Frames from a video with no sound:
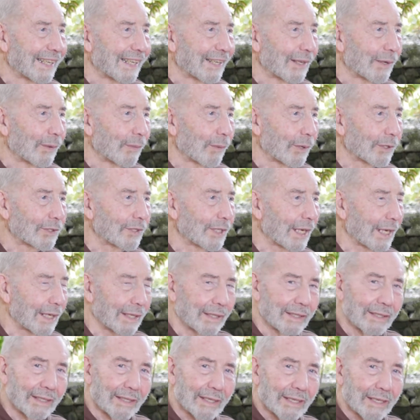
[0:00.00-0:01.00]
What year?
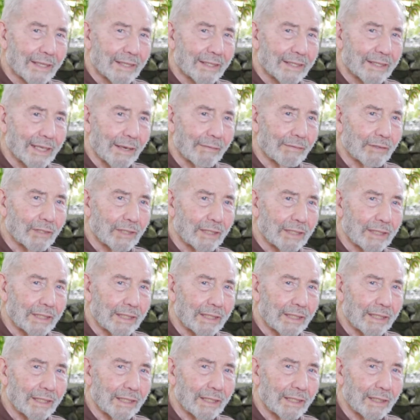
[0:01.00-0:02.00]

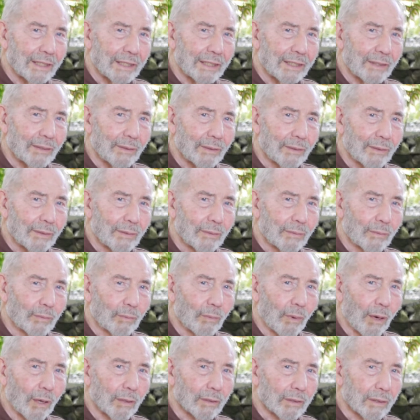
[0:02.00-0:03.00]

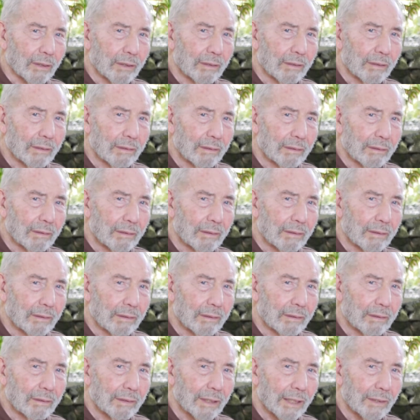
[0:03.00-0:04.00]
71.
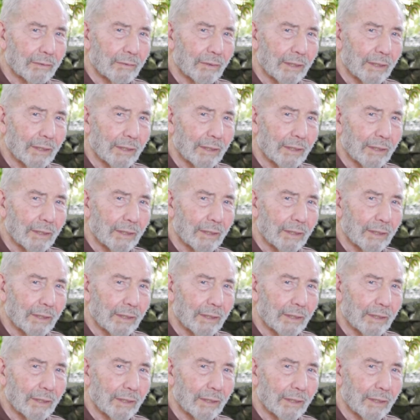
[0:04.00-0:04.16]
That's right?